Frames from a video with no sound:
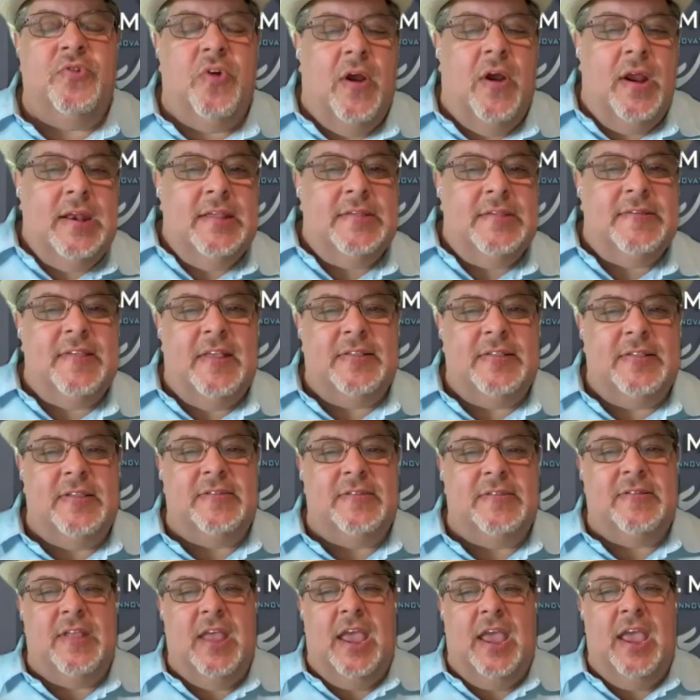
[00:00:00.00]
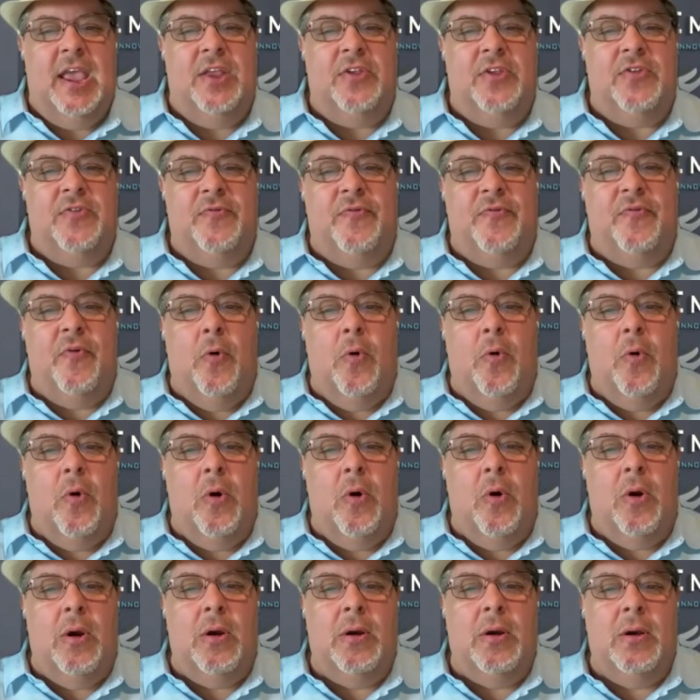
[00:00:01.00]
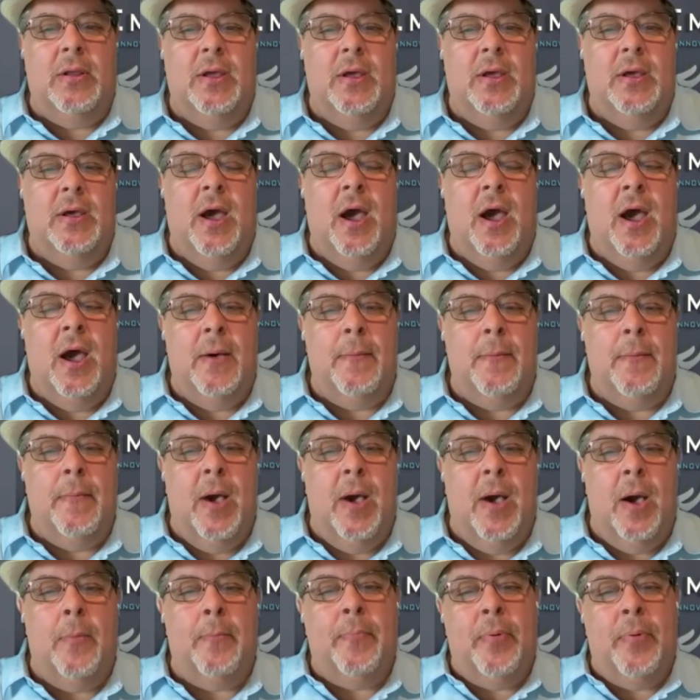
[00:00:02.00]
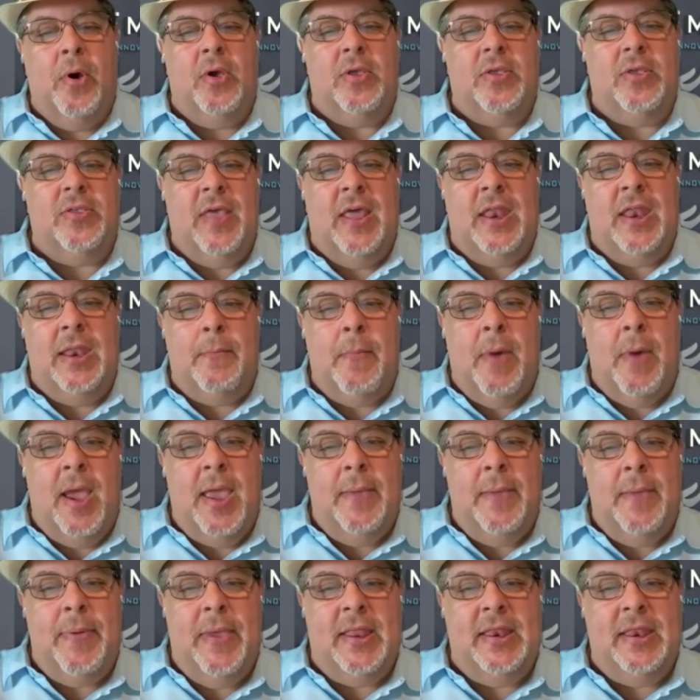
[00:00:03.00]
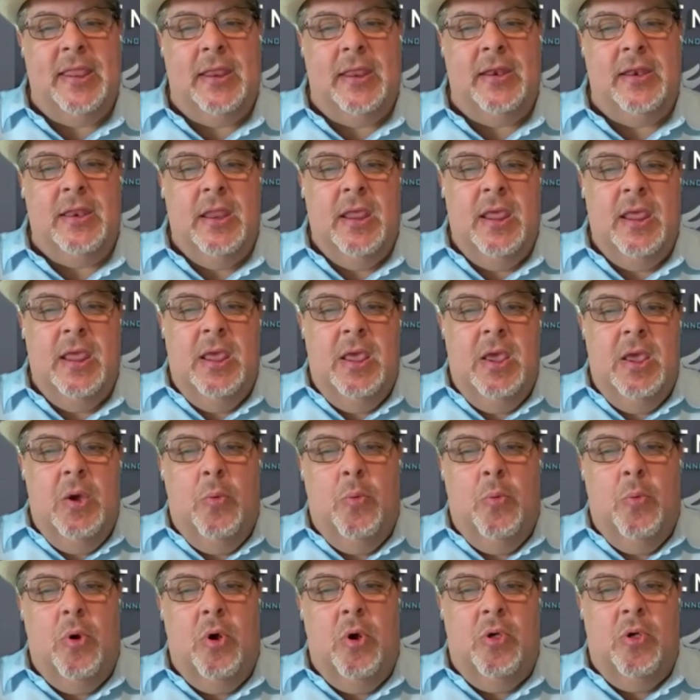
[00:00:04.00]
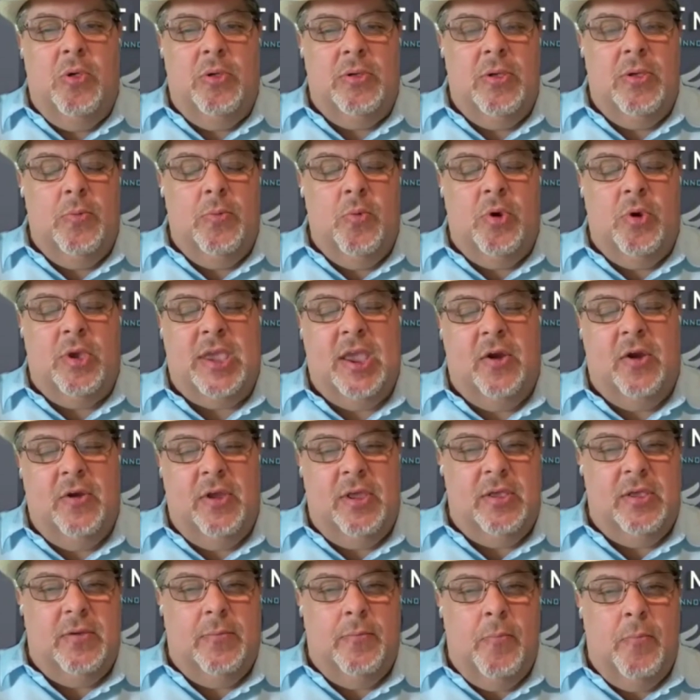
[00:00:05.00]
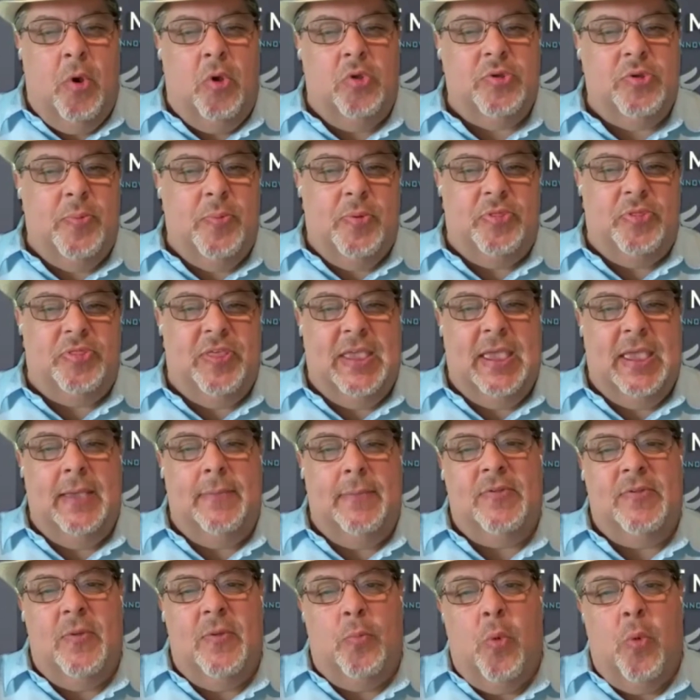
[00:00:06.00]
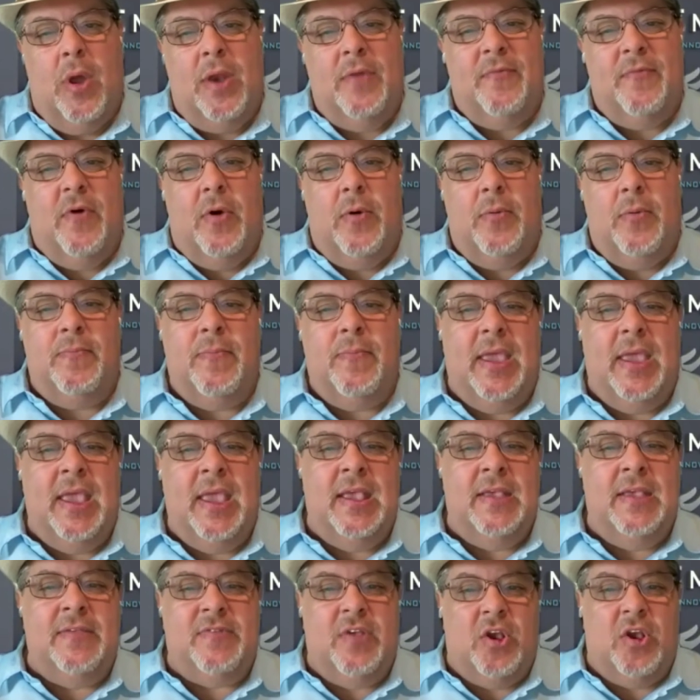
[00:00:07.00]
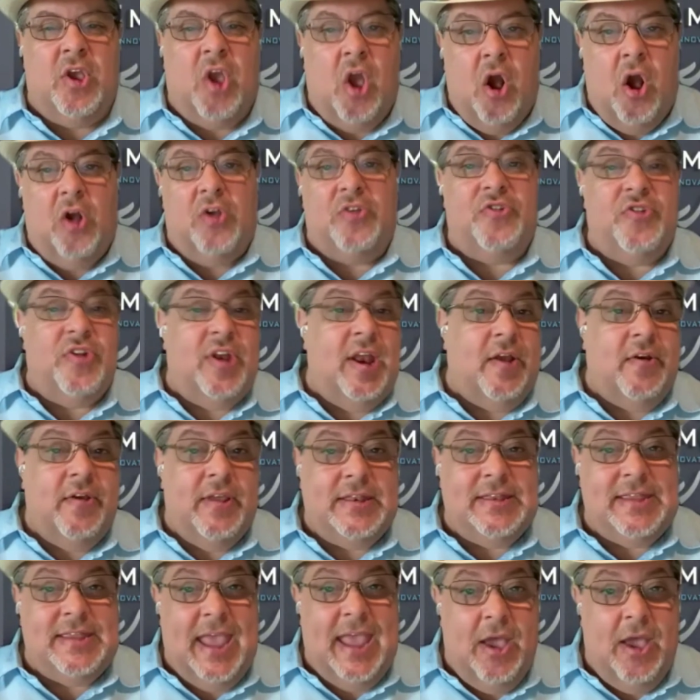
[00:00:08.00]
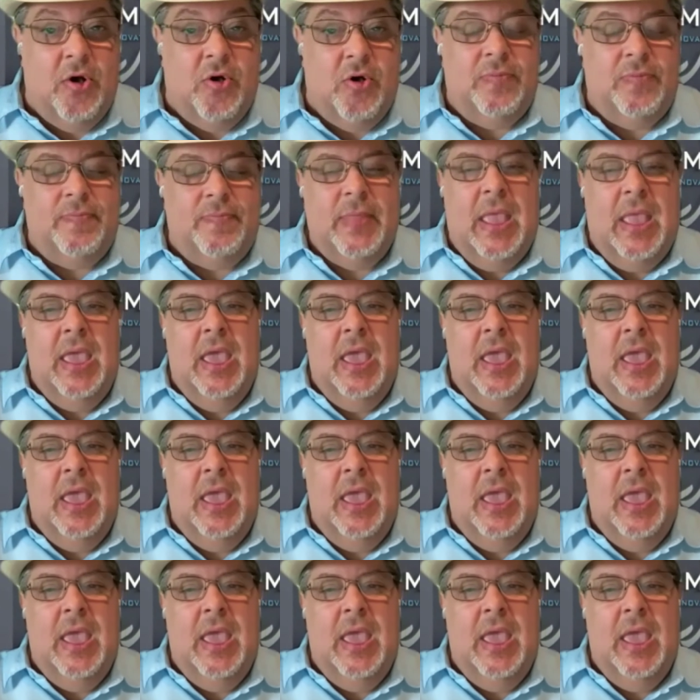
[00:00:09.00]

trying to set the stage for um, a book that, in my opinion, will will carry multiple themes, and one of them is a cautionary tale.